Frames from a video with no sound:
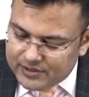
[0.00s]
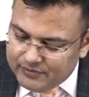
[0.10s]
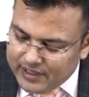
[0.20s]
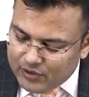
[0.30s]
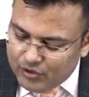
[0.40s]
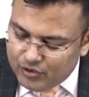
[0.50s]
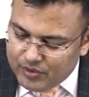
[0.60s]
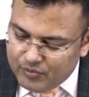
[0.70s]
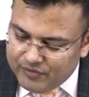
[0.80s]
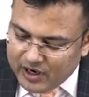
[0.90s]
we are going to
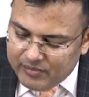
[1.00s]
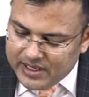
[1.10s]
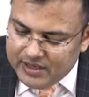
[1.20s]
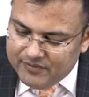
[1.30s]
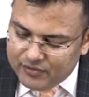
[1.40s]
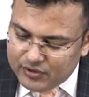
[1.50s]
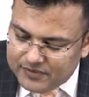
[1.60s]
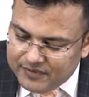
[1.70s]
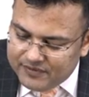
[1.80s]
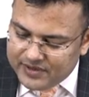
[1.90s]
remove how many lymph nodes?
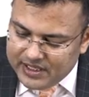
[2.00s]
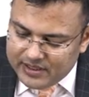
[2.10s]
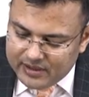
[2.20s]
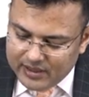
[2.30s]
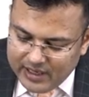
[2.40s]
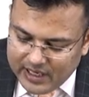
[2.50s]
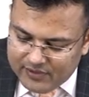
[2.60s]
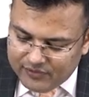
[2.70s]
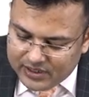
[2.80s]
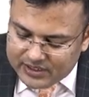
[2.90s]
15.
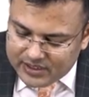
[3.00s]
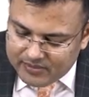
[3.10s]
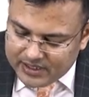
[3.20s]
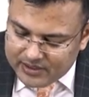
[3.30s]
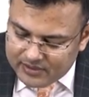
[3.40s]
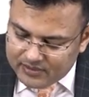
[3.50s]
And for stomach,